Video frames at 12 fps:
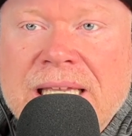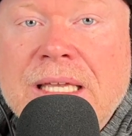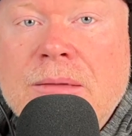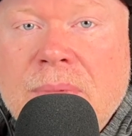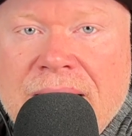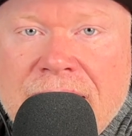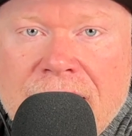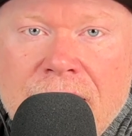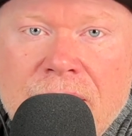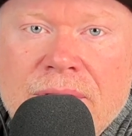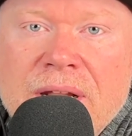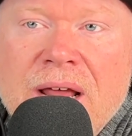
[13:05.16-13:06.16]

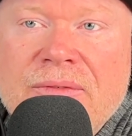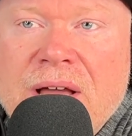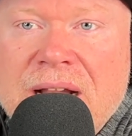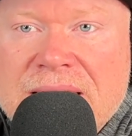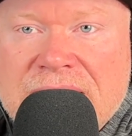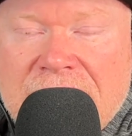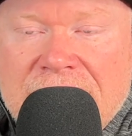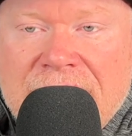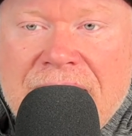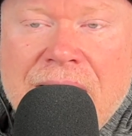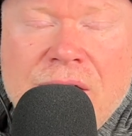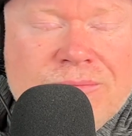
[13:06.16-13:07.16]
email that I've got to send
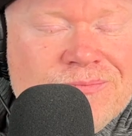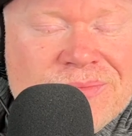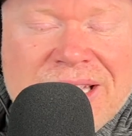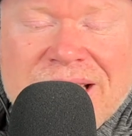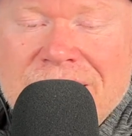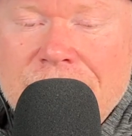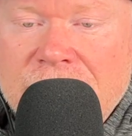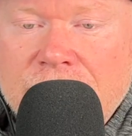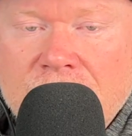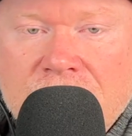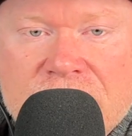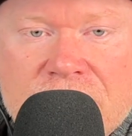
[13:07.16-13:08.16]
out. It can be
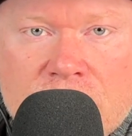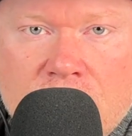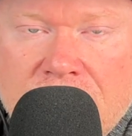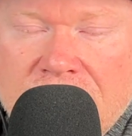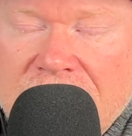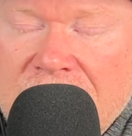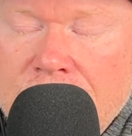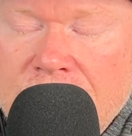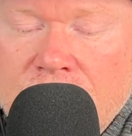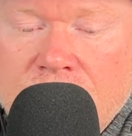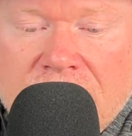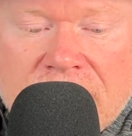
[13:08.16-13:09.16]
really short. It can
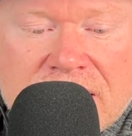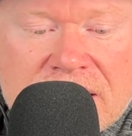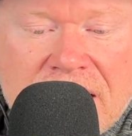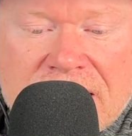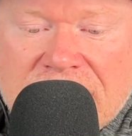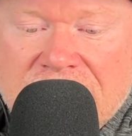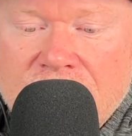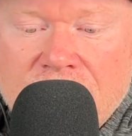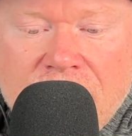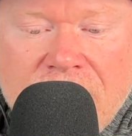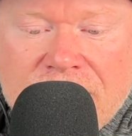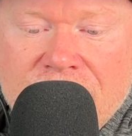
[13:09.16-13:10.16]
be really concise. You
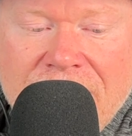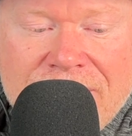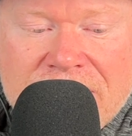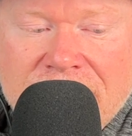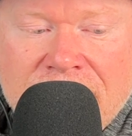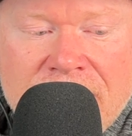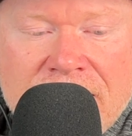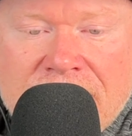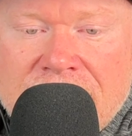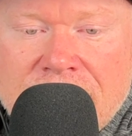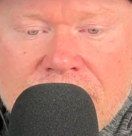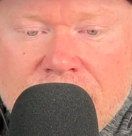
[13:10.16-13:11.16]
don't have to
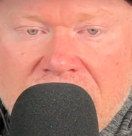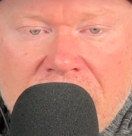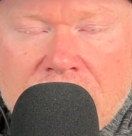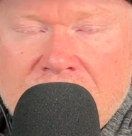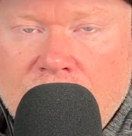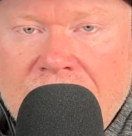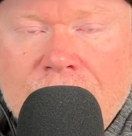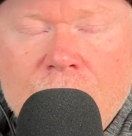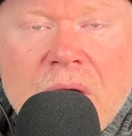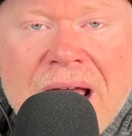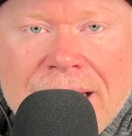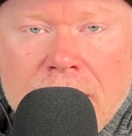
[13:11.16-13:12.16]
become a great
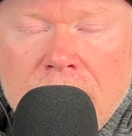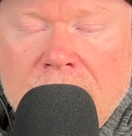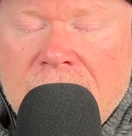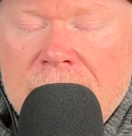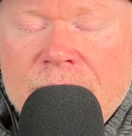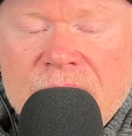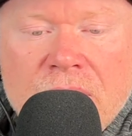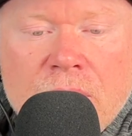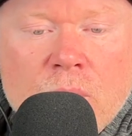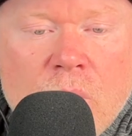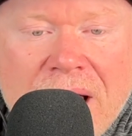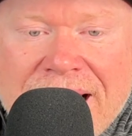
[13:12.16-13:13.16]
writer. There are
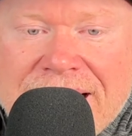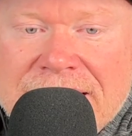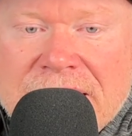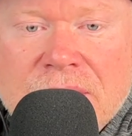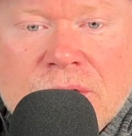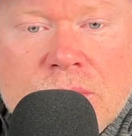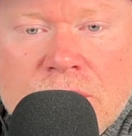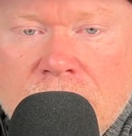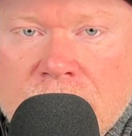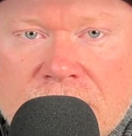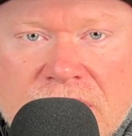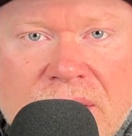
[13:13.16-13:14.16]
ways and
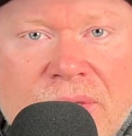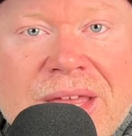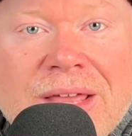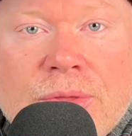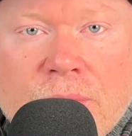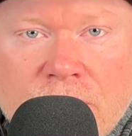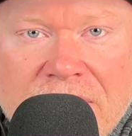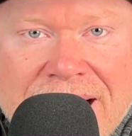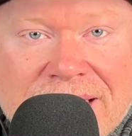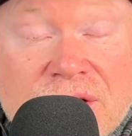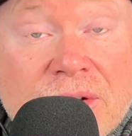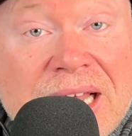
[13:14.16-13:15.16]
tools to think through
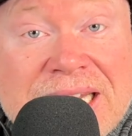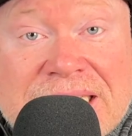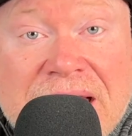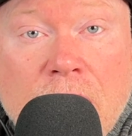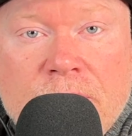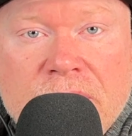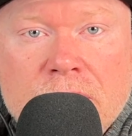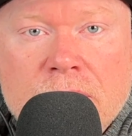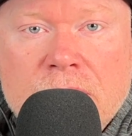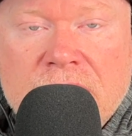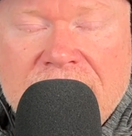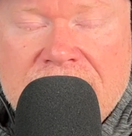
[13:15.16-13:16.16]
that. So let us help you.
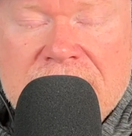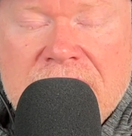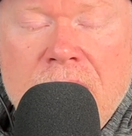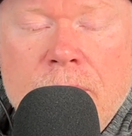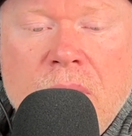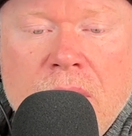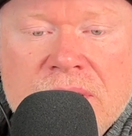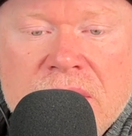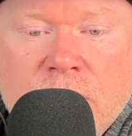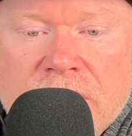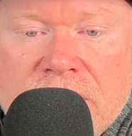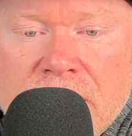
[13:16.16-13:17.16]
Hit us up,
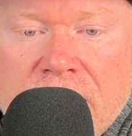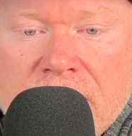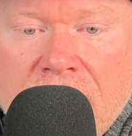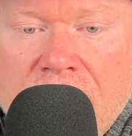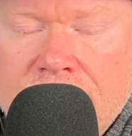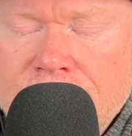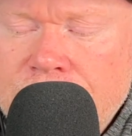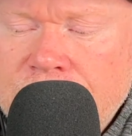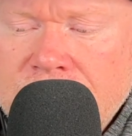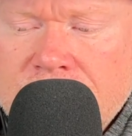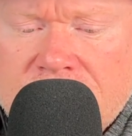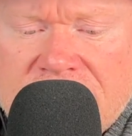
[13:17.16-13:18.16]
HaltingWinter.com.
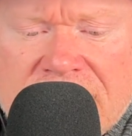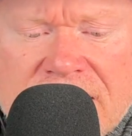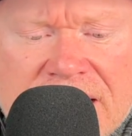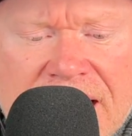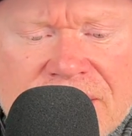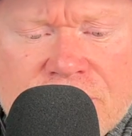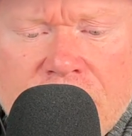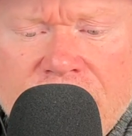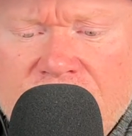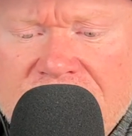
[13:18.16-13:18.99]
Schedule a free